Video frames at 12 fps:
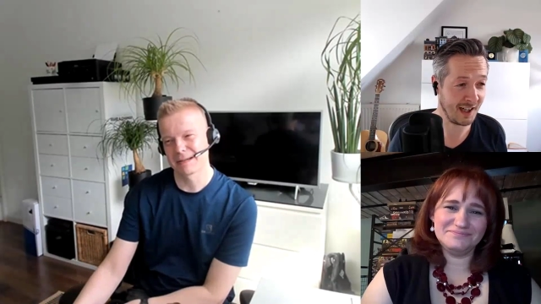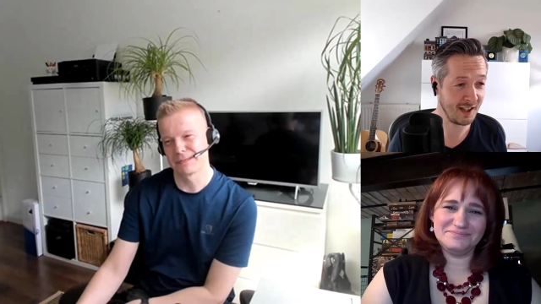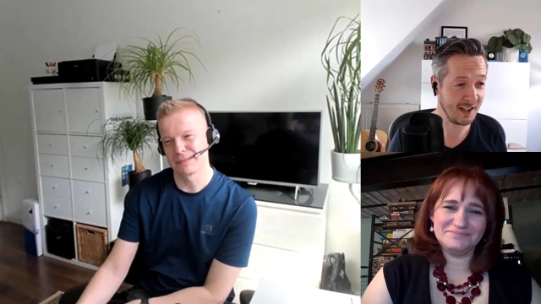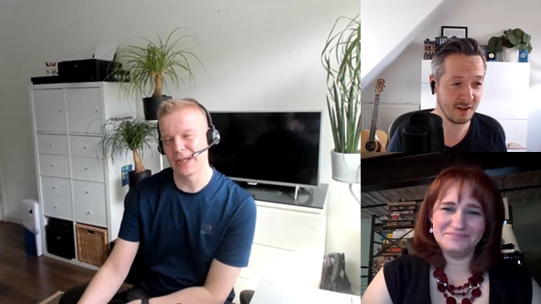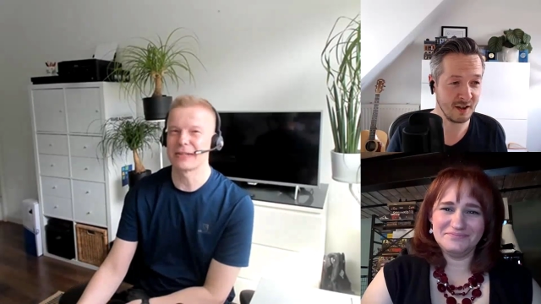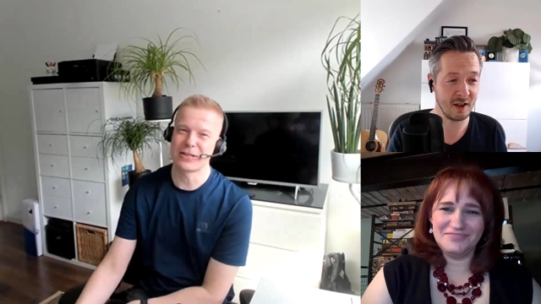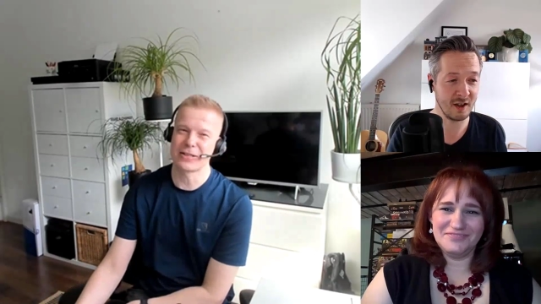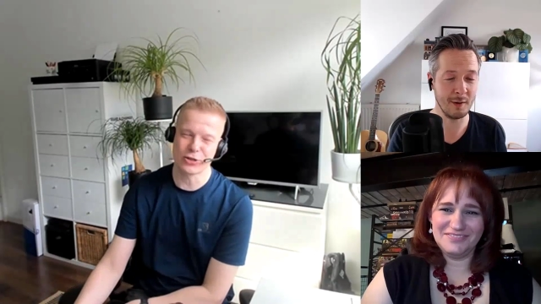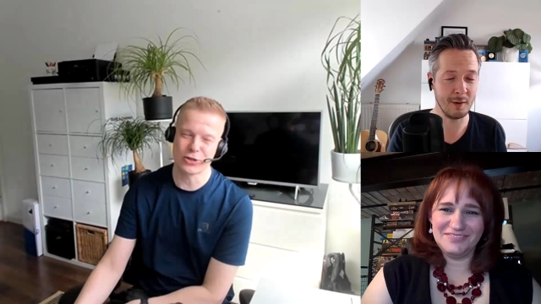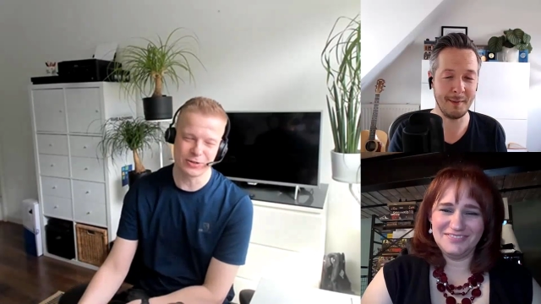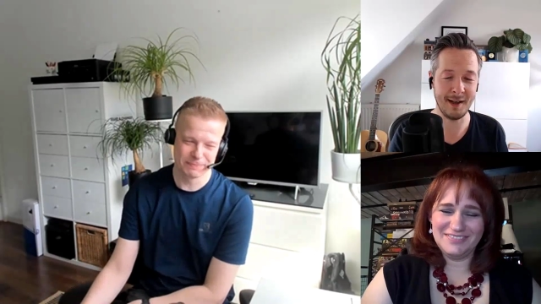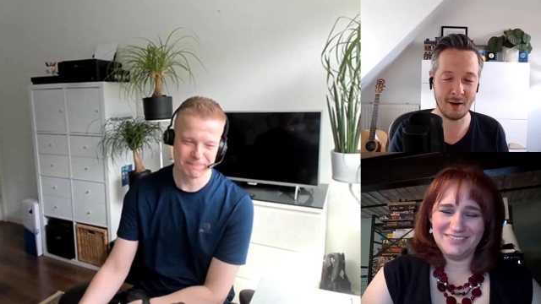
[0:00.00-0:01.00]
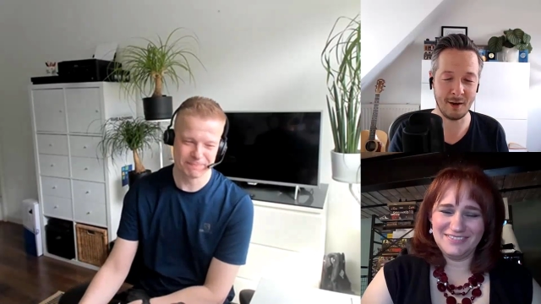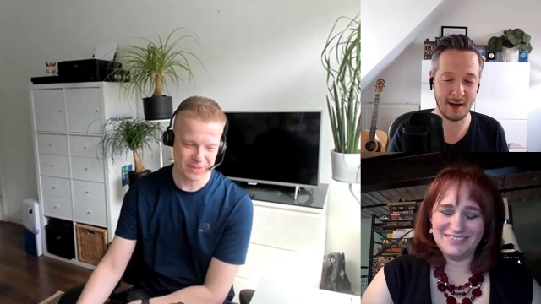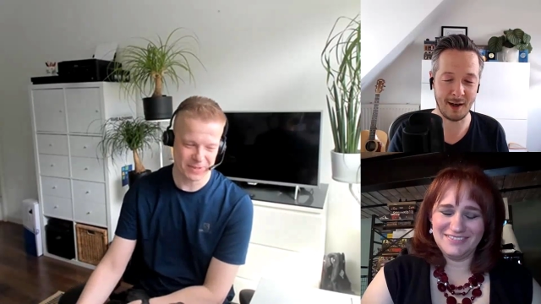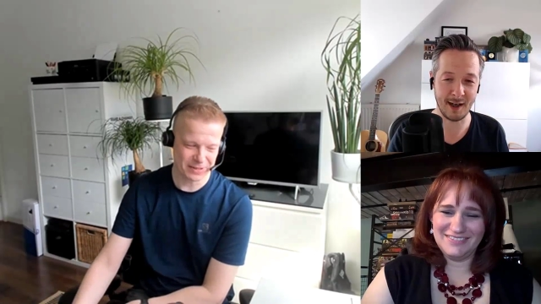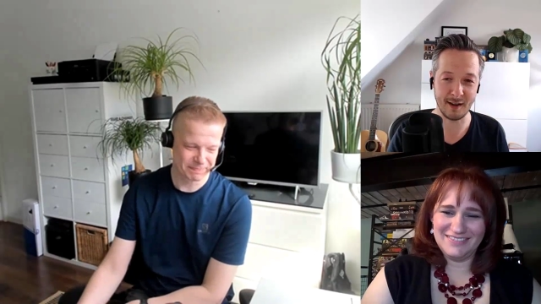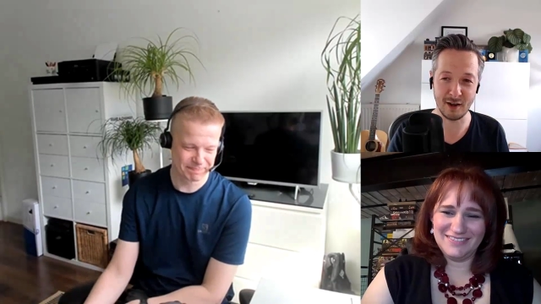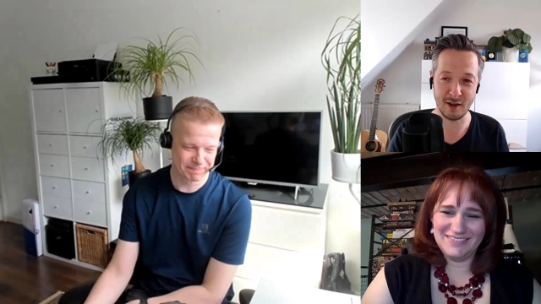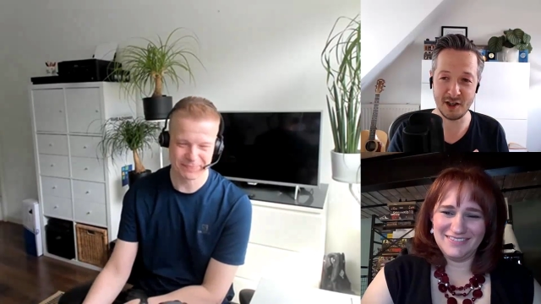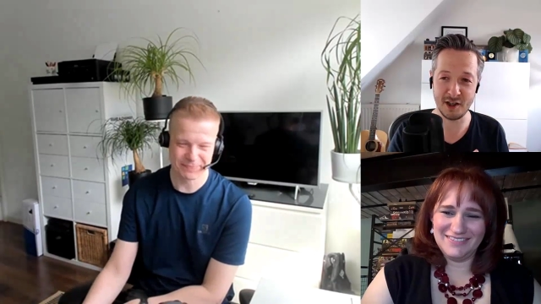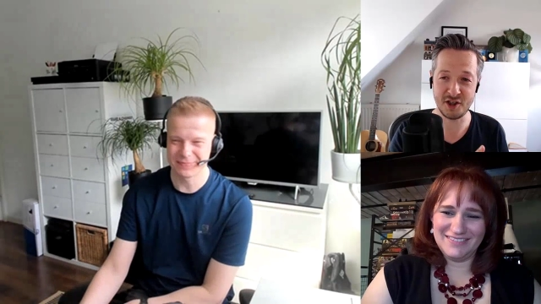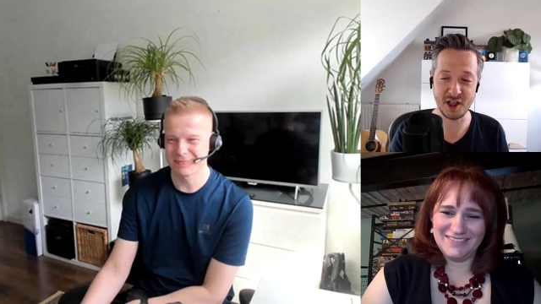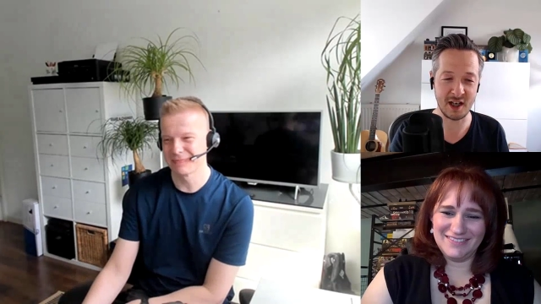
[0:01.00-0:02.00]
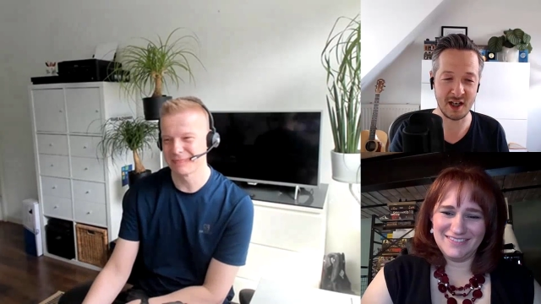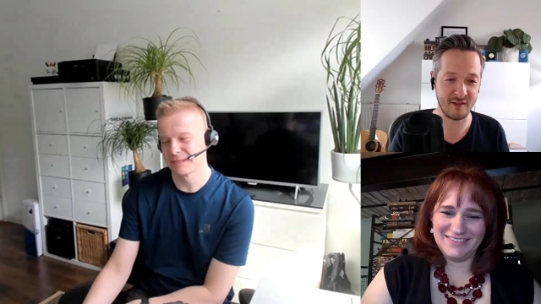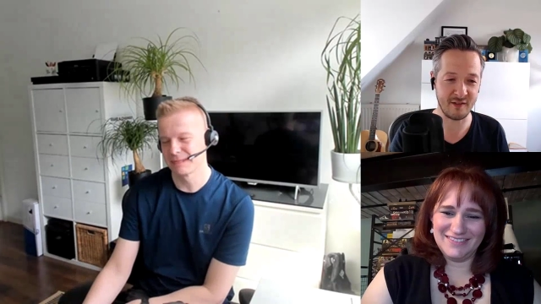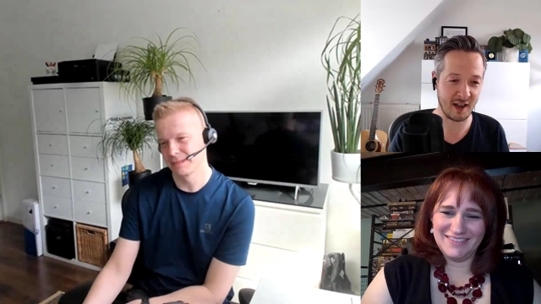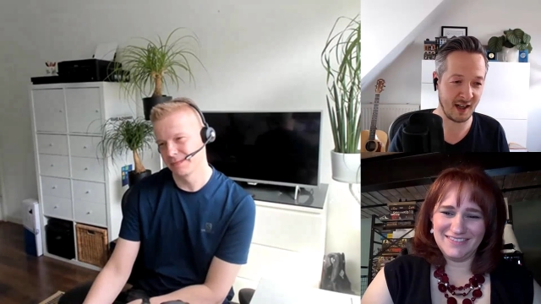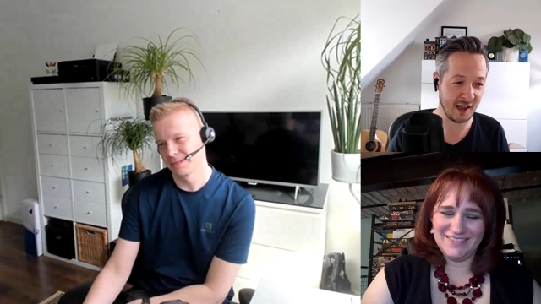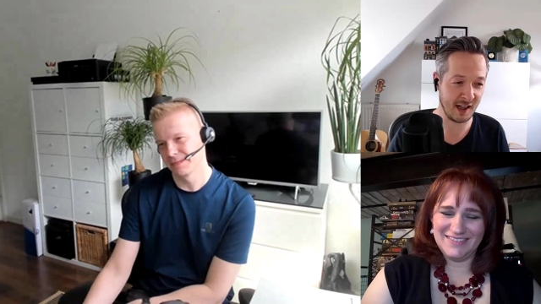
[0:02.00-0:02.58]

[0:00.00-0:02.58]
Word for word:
Speaker 1: I learned yeah, UML. I yeah. learned Java.